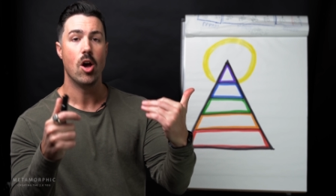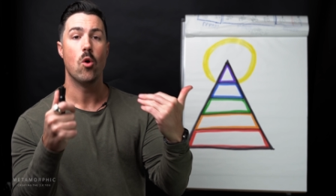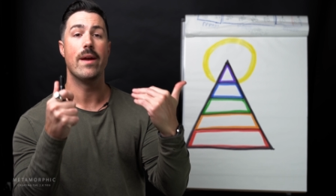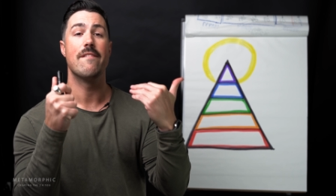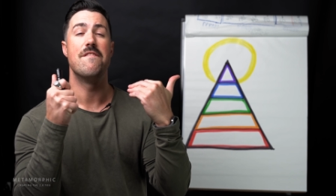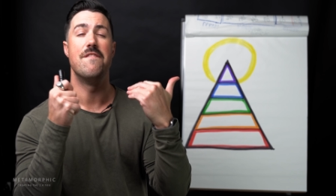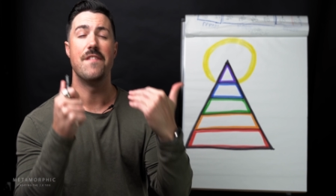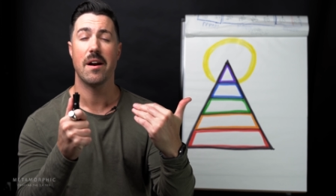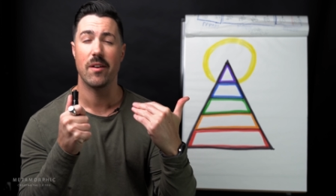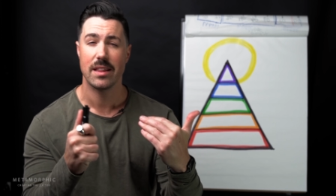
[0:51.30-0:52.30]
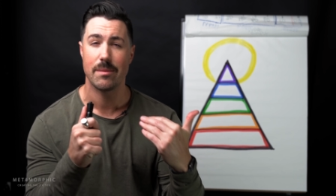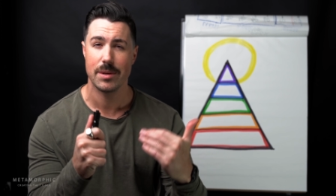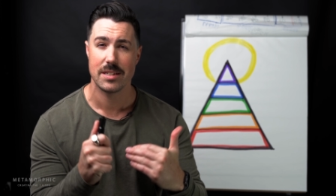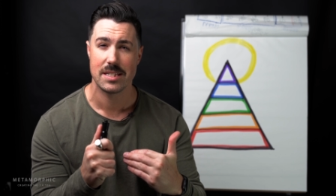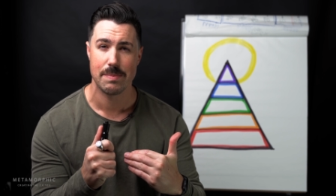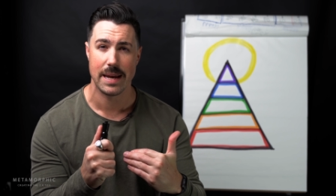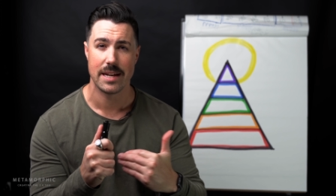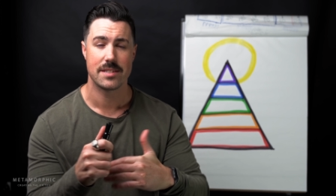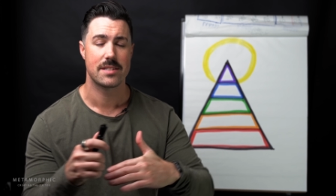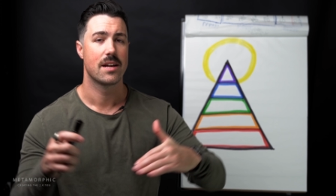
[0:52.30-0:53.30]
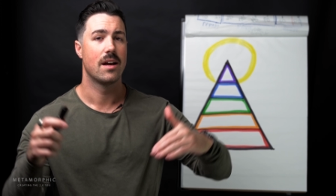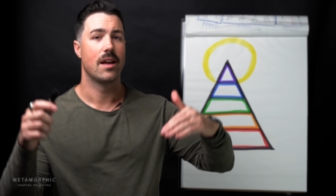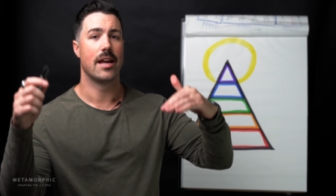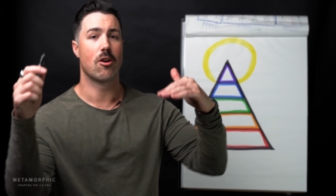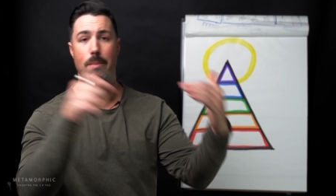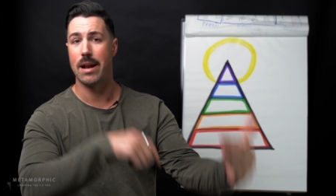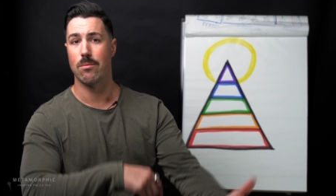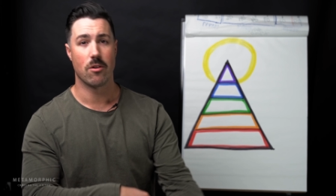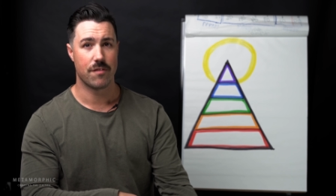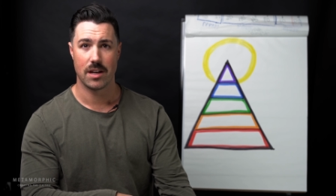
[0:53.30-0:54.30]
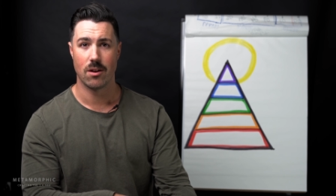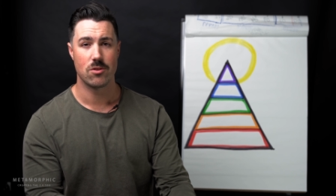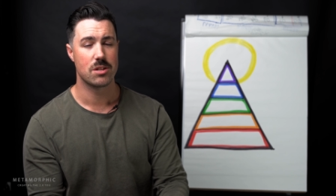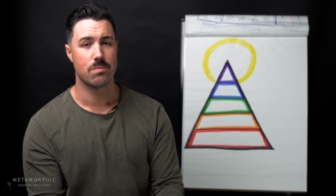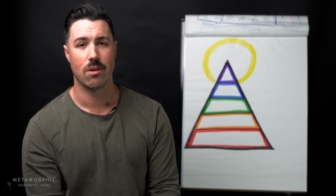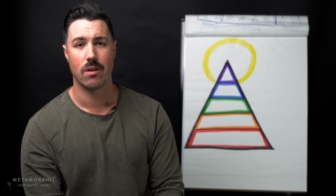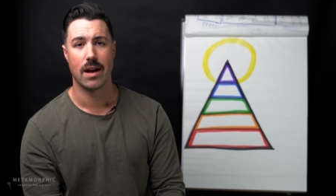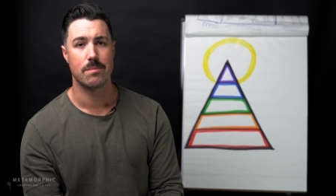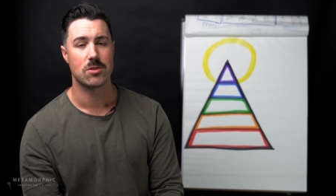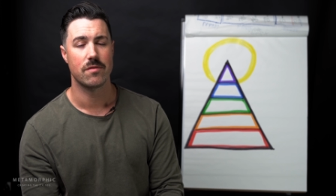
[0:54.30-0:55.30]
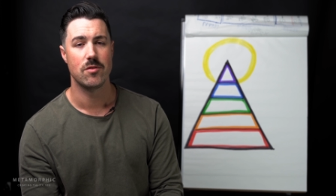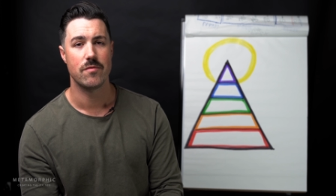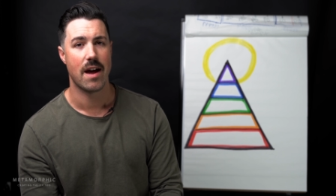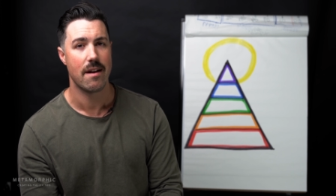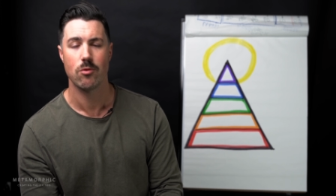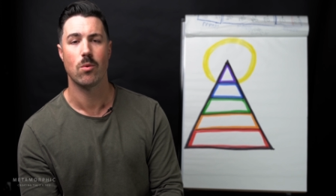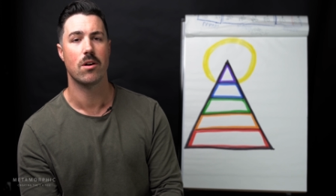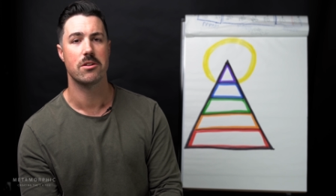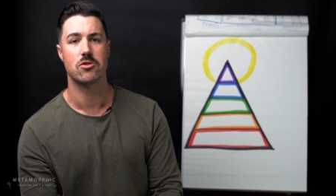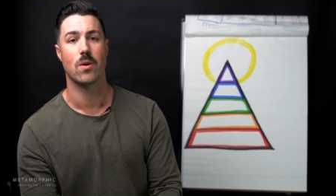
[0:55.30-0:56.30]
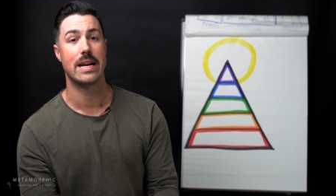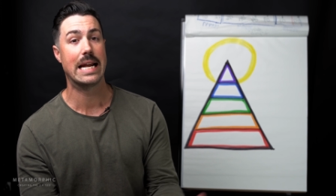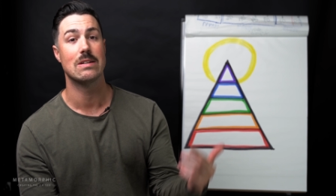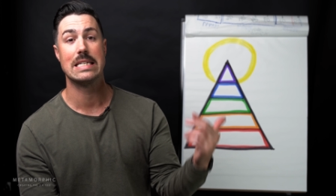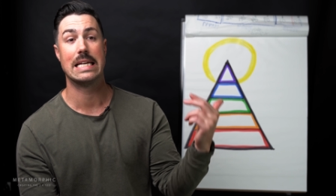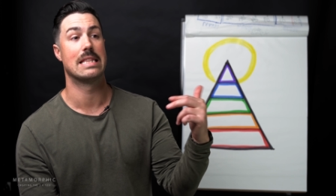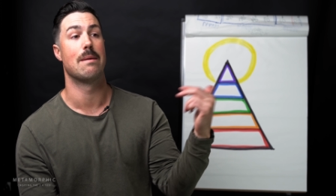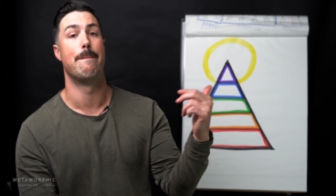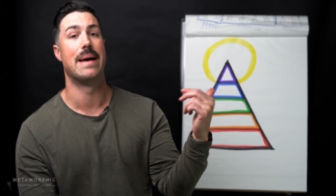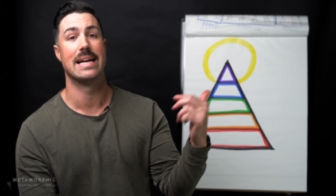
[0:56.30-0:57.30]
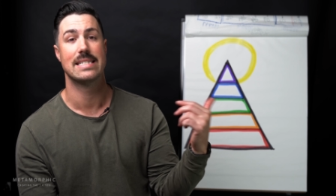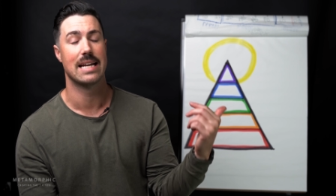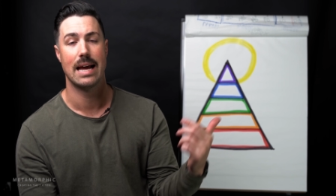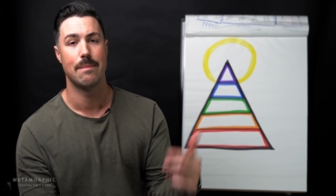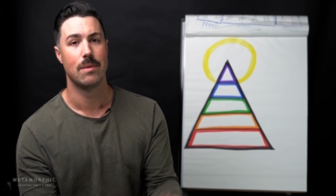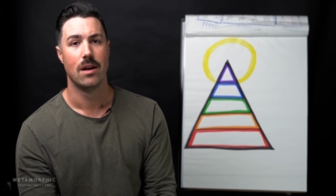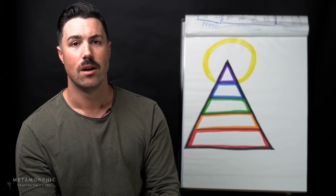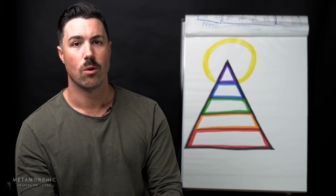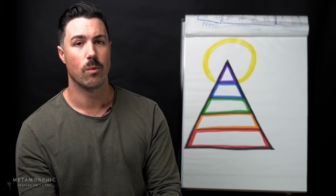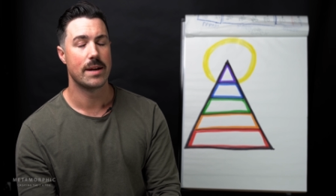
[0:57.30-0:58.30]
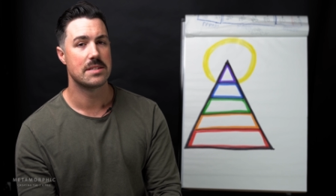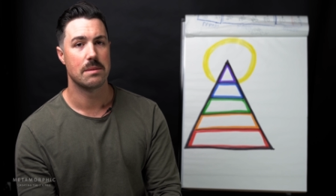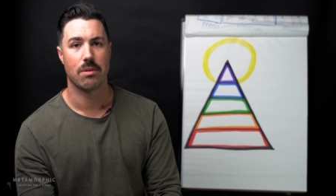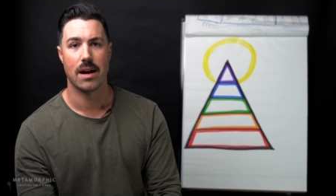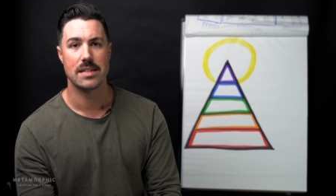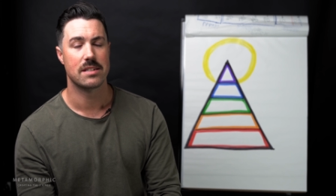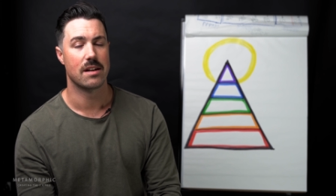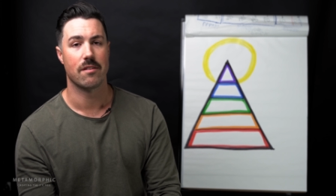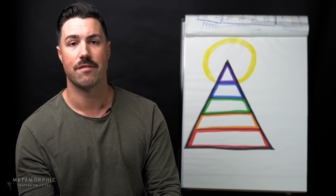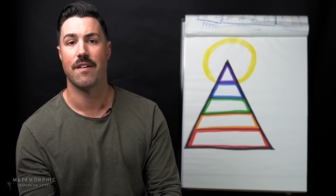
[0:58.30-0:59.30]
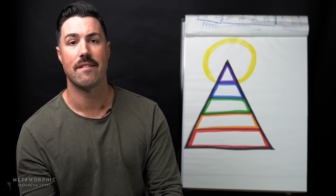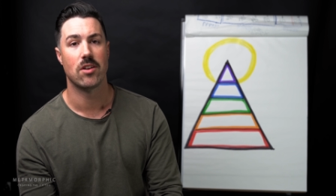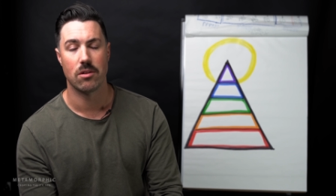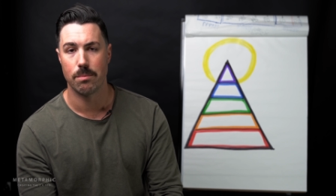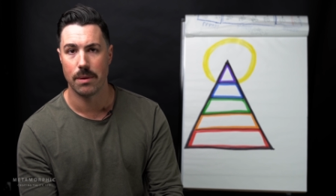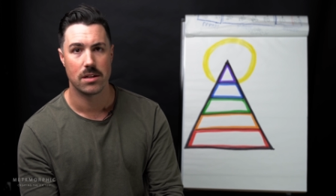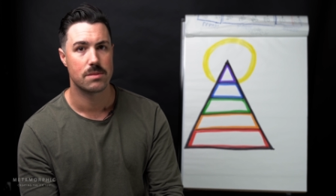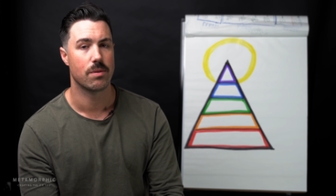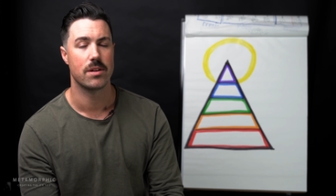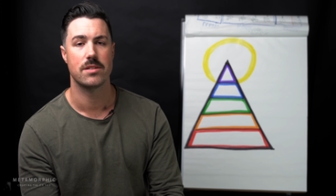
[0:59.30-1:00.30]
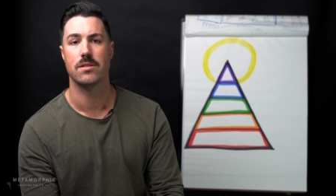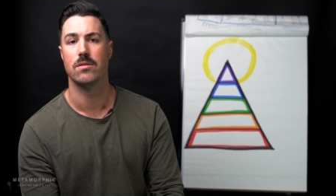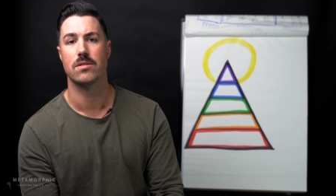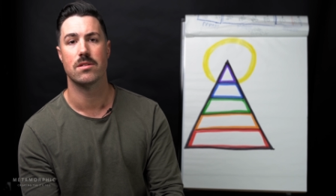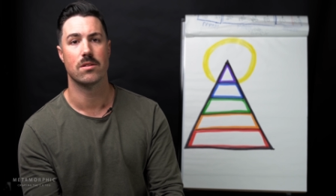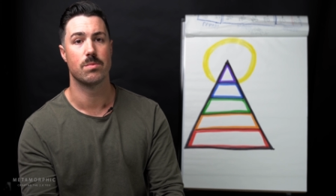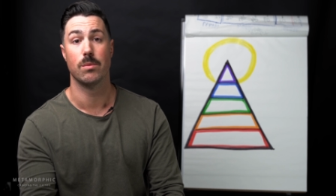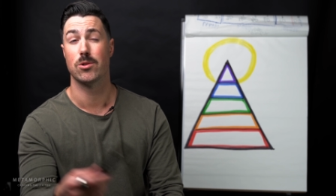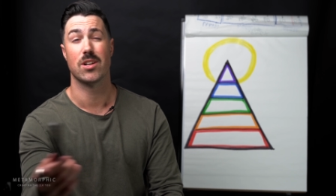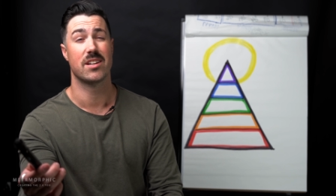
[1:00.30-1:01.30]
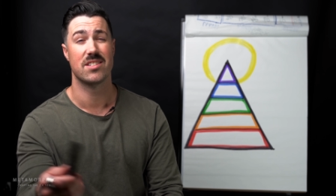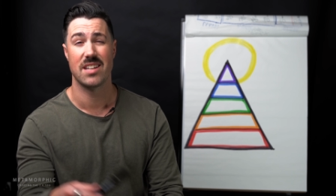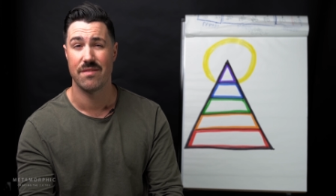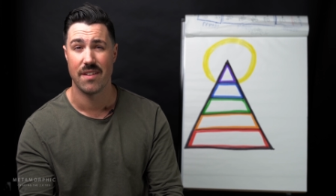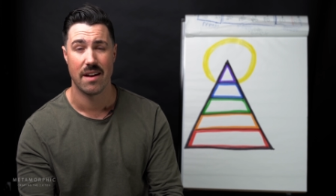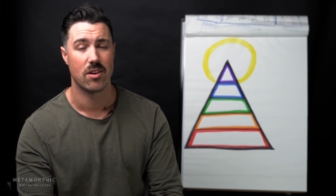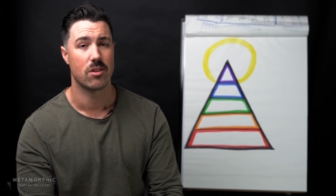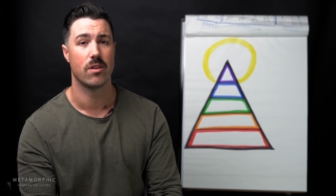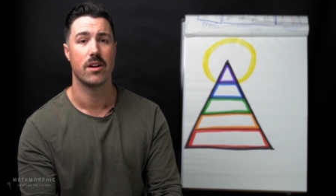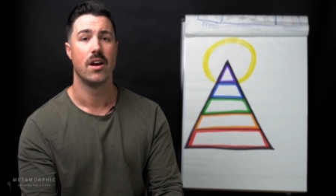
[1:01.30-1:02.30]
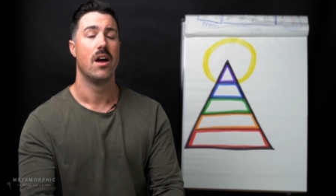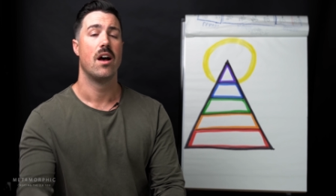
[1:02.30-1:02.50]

We have very limited space in our metamorphic coaching program. So if you've ever wanted to join, now is like the best time. We're raising the price another 500 bucks pretty soon. So it's pretty much like you save 500.